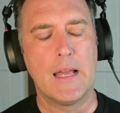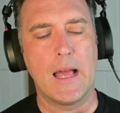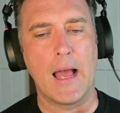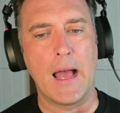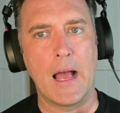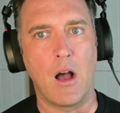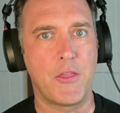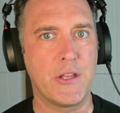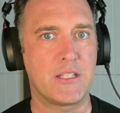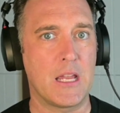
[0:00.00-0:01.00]
I
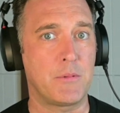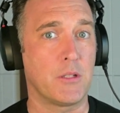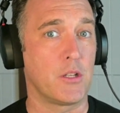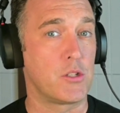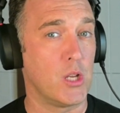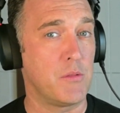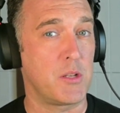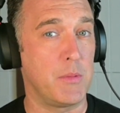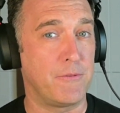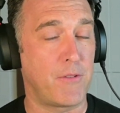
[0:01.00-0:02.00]
think Tempted deserves
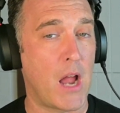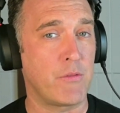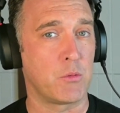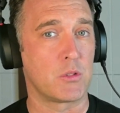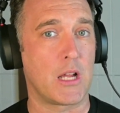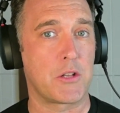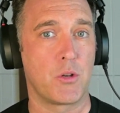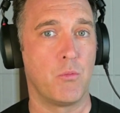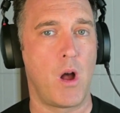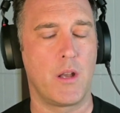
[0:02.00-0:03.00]
to be favourite. We'll touch
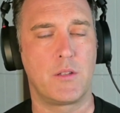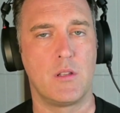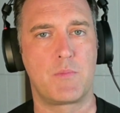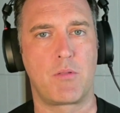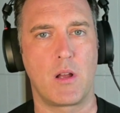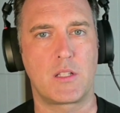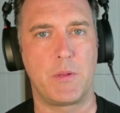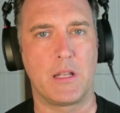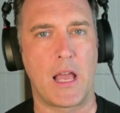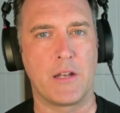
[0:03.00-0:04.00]
on Woderton's price a
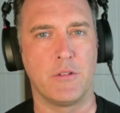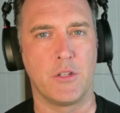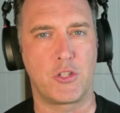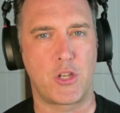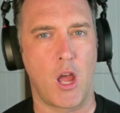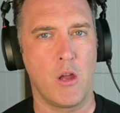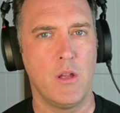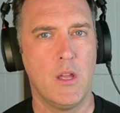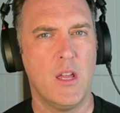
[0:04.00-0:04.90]
bit later in the show.